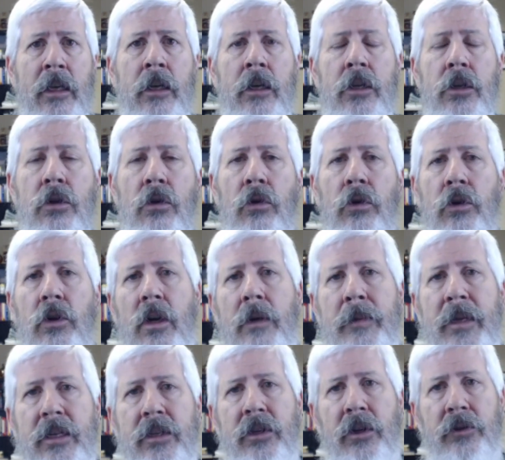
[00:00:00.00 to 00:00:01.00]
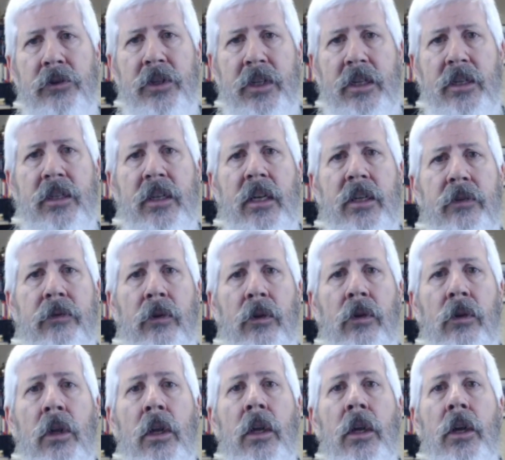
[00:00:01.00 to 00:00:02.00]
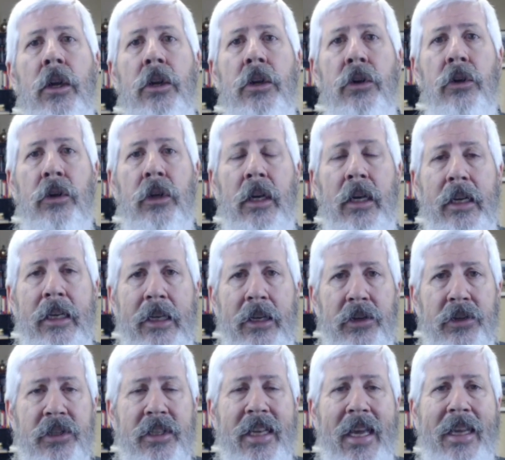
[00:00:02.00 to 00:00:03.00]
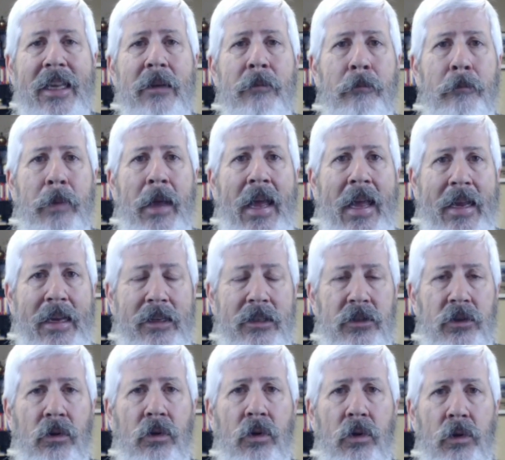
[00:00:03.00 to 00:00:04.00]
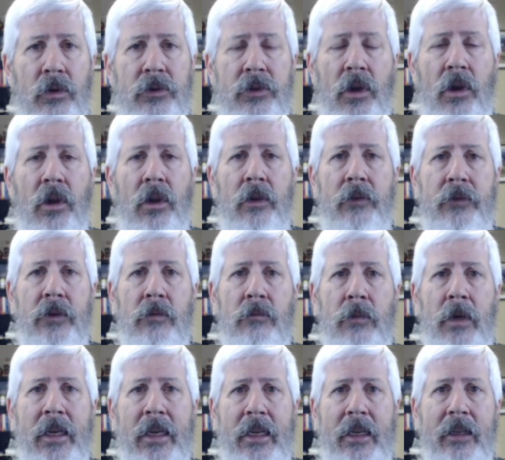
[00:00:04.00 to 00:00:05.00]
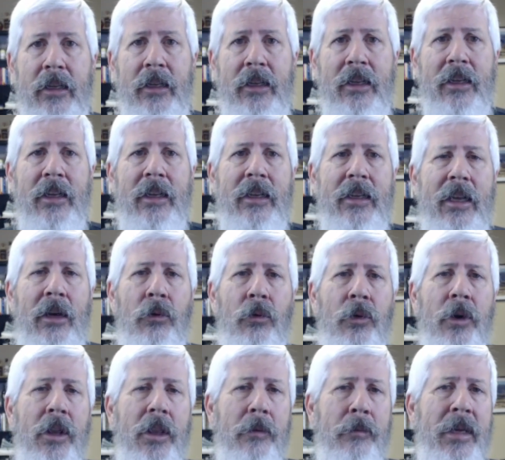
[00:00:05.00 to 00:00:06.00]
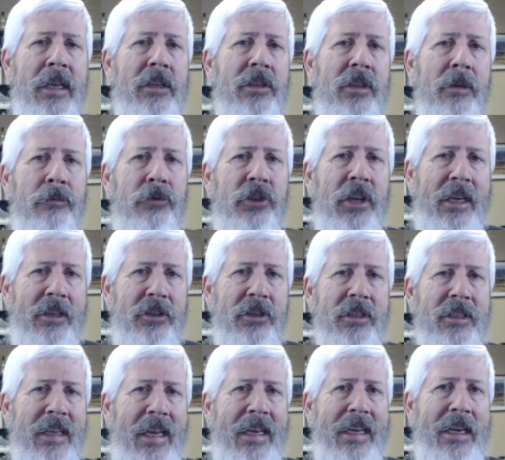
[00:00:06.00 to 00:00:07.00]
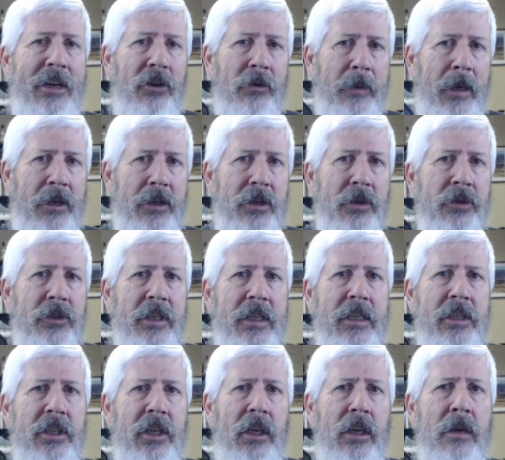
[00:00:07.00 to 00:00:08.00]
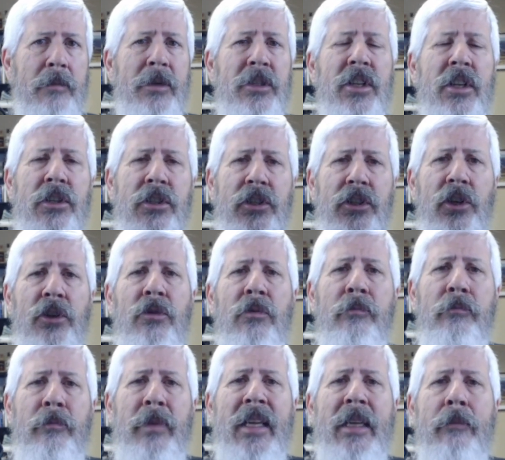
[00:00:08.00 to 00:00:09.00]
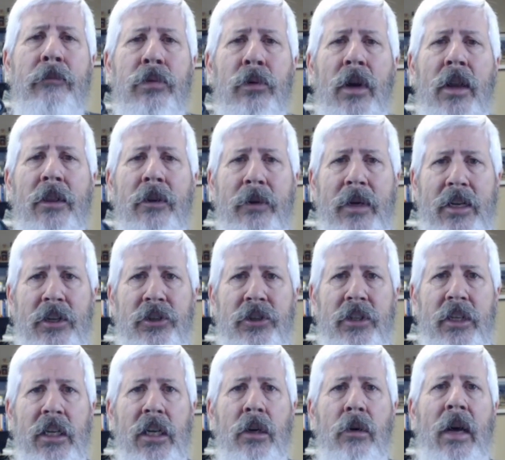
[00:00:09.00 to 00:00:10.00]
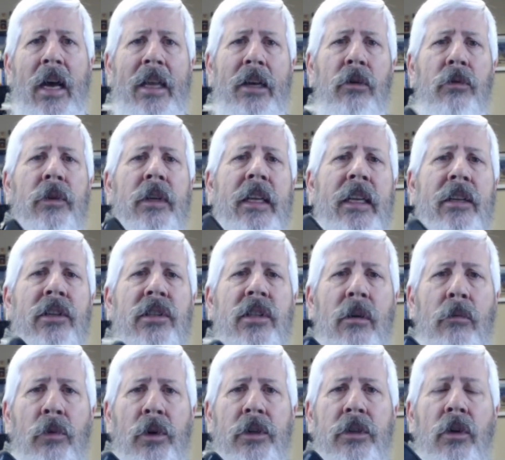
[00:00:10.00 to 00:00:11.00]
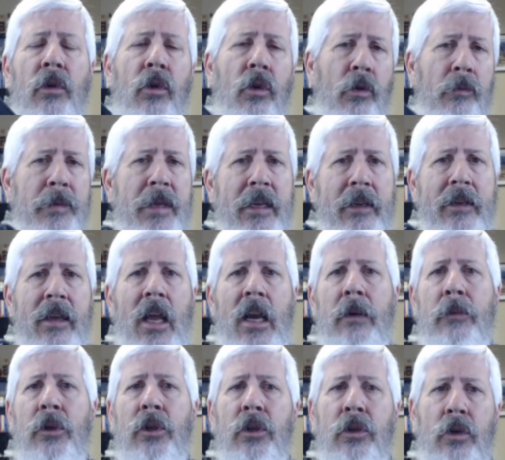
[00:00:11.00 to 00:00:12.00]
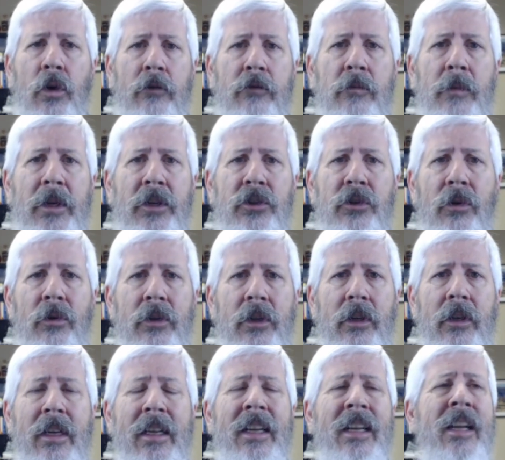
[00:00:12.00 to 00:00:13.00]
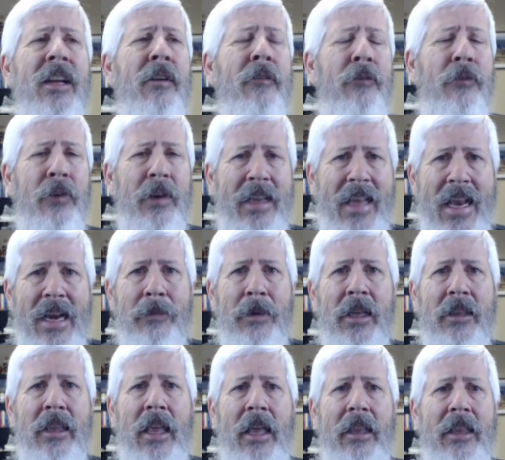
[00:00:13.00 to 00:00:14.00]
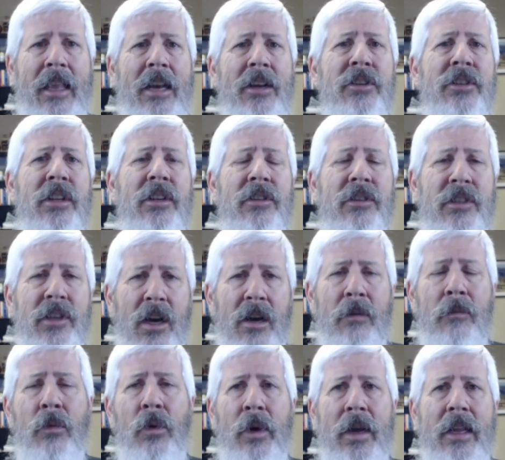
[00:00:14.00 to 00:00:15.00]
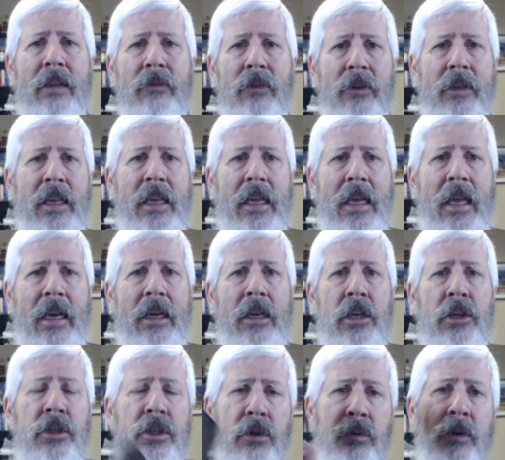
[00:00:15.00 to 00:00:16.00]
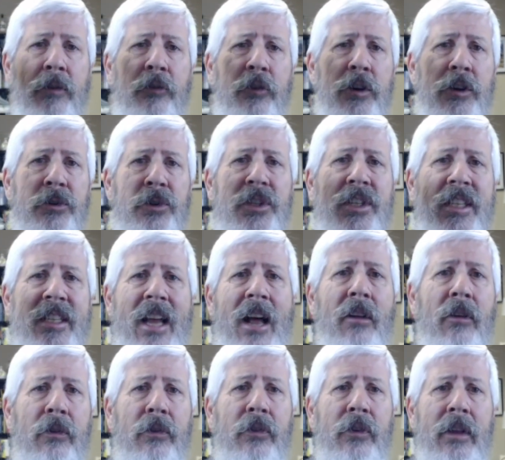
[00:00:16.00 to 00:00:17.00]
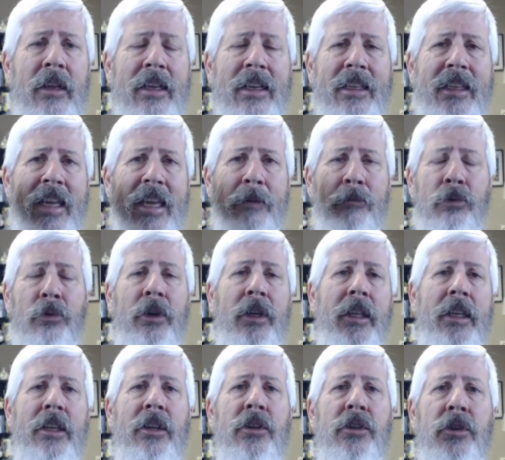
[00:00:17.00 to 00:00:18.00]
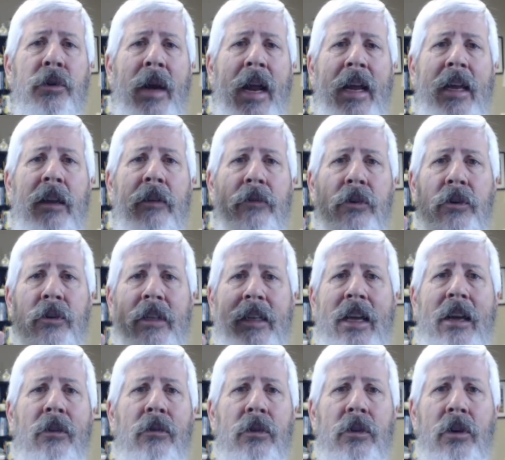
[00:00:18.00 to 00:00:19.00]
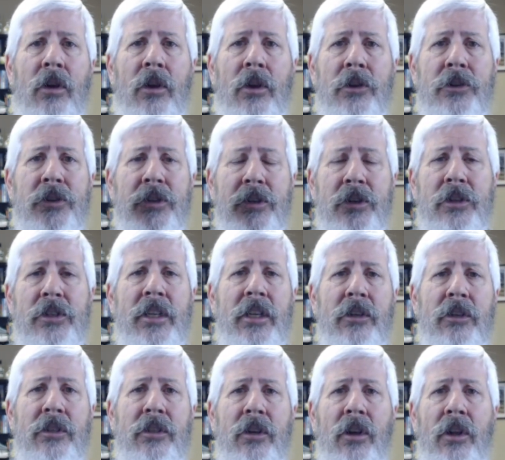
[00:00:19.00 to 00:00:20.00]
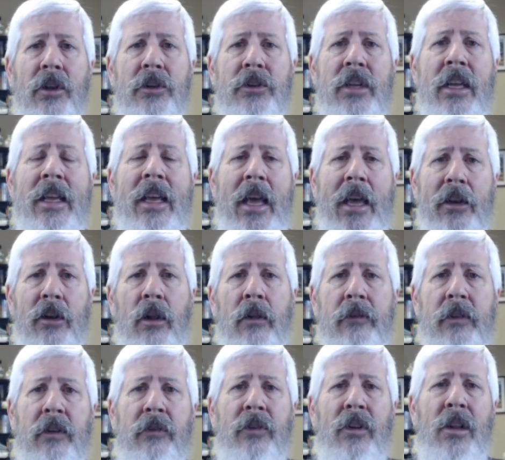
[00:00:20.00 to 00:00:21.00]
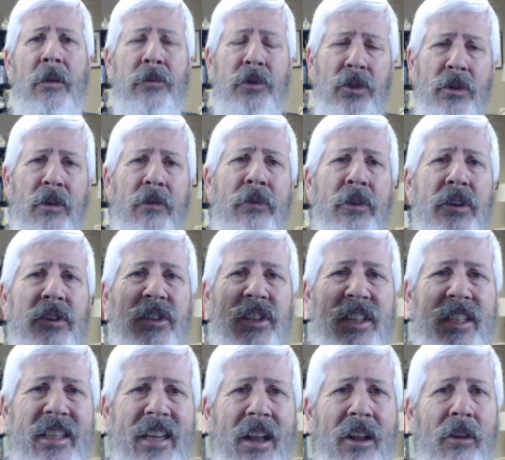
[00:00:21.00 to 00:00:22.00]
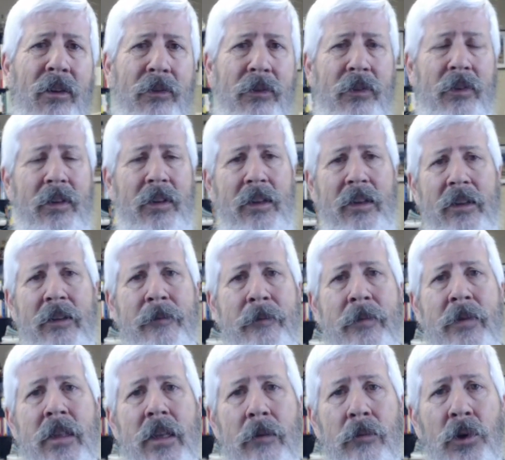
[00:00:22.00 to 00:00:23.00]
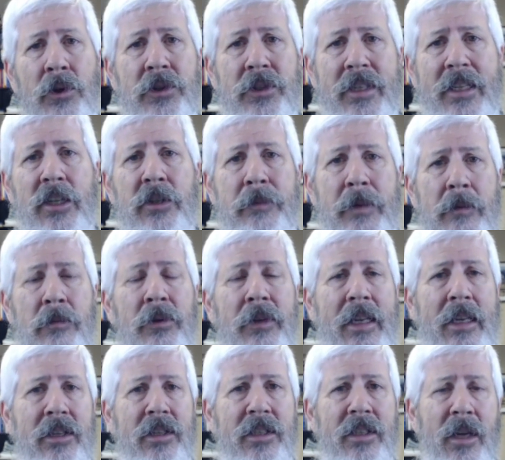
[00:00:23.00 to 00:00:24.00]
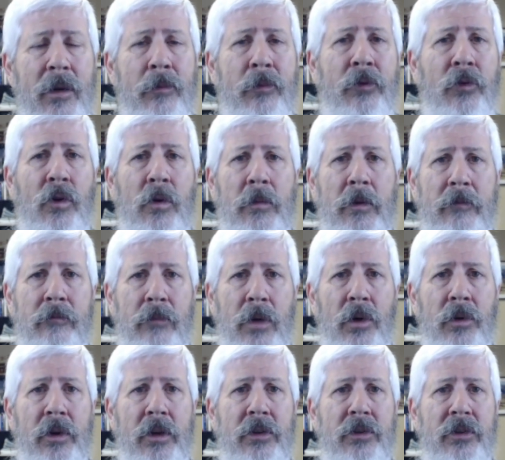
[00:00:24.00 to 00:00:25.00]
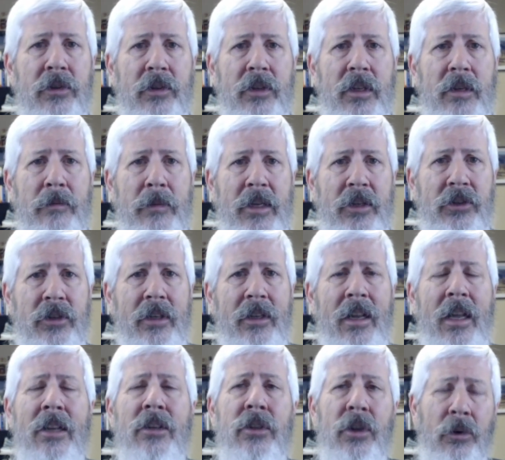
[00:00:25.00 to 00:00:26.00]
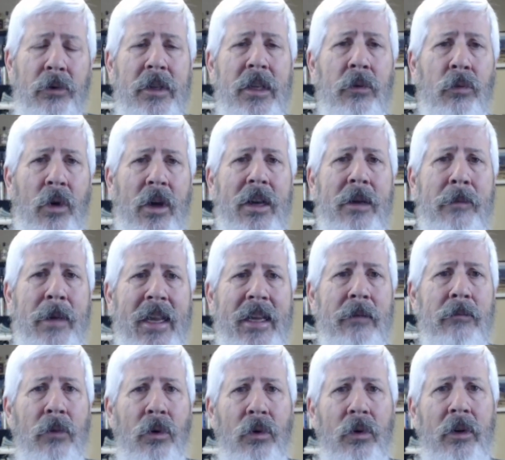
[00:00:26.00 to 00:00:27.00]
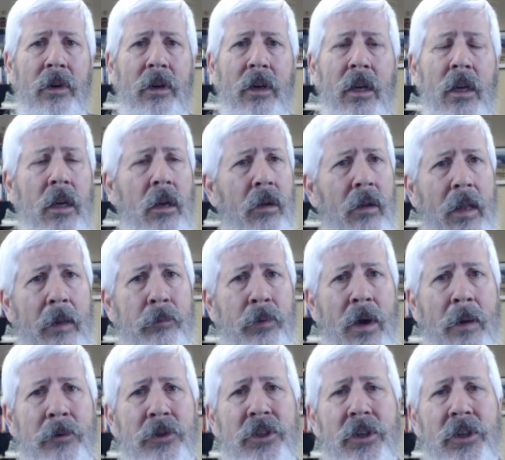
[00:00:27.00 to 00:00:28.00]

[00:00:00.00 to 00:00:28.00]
you're going to be so successful. You're going to need a second bank to hold all of your money. Now, one of the biggest objections I hear about using CRM is it's too big brotherish. I don't need someone to hold me accountable, look over my shoulder. Forget about that. That is a dumb way of looking at it. Do it for yourself. Keep really good track of your account calls and your sales calls and all of your follow-up. Do it for yourself. Most salespeople get some form of bonus or commission. Don't you want to make more? Well, I promise